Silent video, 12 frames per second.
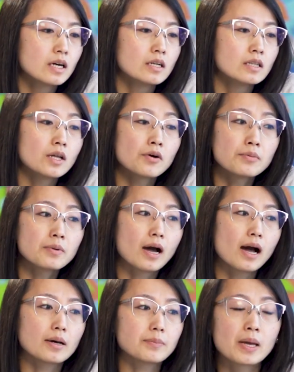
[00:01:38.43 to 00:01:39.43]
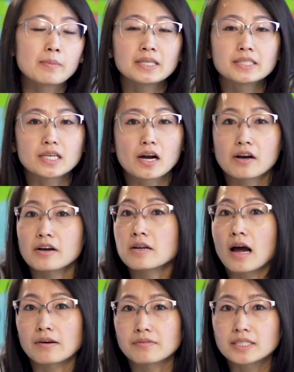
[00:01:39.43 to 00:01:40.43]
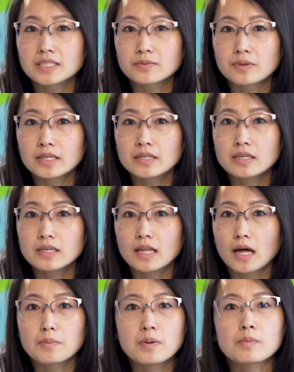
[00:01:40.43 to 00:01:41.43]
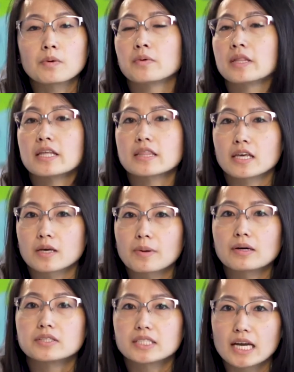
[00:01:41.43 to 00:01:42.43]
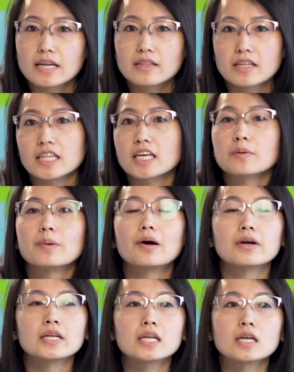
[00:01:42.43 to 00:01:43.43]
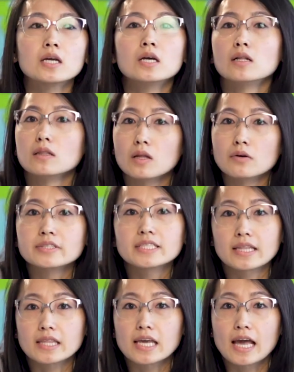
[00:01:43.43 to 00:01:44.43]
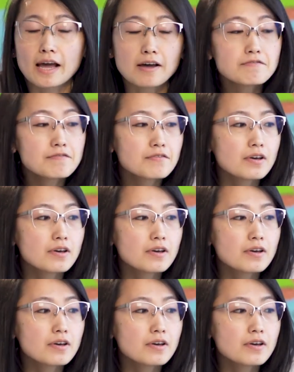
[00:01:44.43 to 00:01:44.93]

Loan payments are an obvious one. A lot of people, when they think about debt, they think about any loans that they have.